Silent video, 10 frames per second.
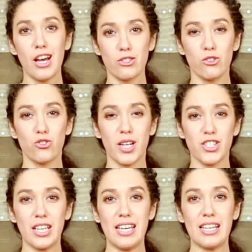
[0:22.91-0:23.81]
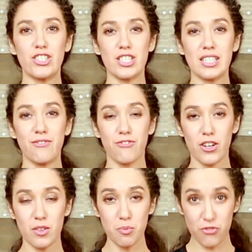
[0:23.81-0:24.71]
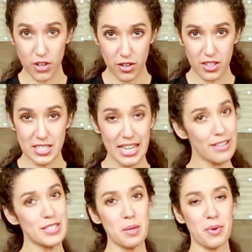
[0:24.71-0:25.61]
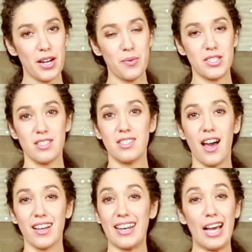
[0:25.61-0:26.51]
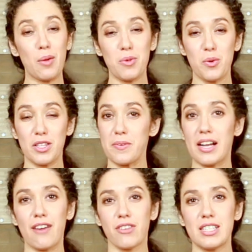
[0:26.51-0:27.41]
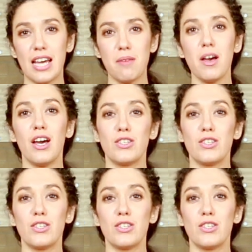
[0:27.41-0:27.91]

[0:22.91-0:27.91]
So stretching it just further tears it apart, which is not going to help you with your recovery time.